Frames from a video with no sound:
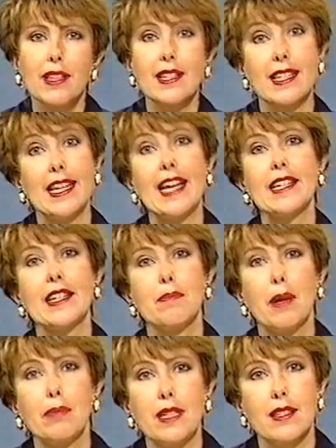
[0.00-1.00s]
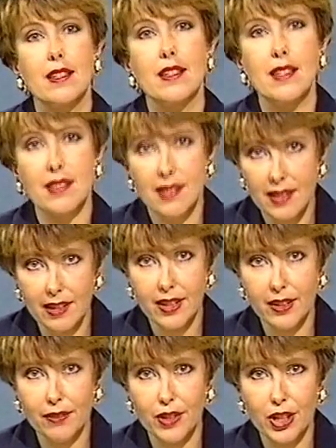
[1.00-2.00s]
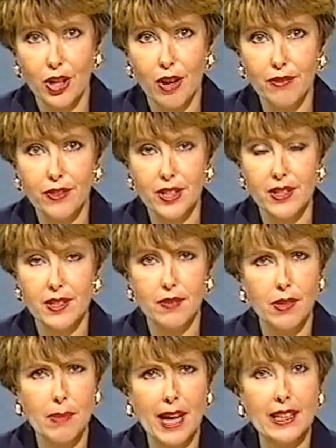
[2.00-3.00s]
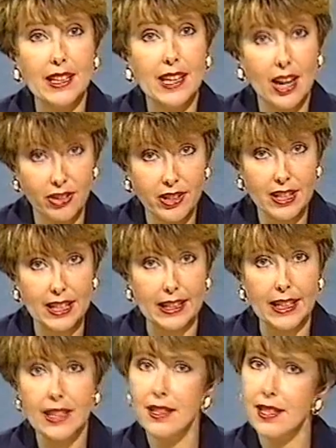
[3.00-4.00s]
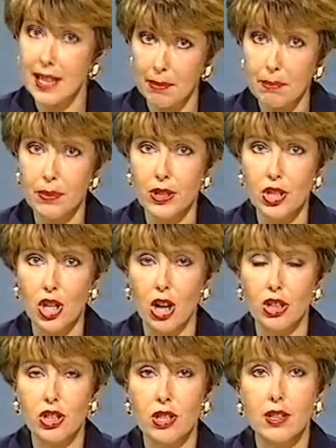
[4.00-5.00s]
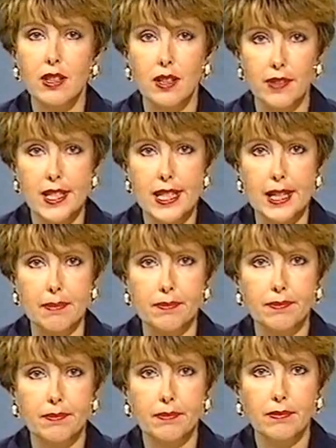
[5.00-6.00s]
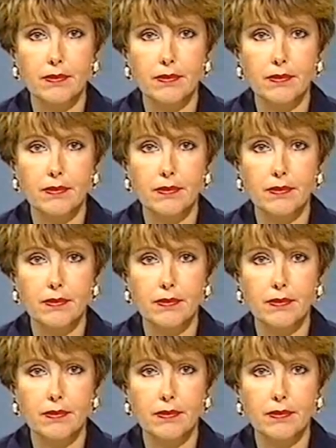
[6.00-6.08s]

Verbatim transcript: But this latest publicity does nothing for the confidence of the man currently in temporary charge of the team.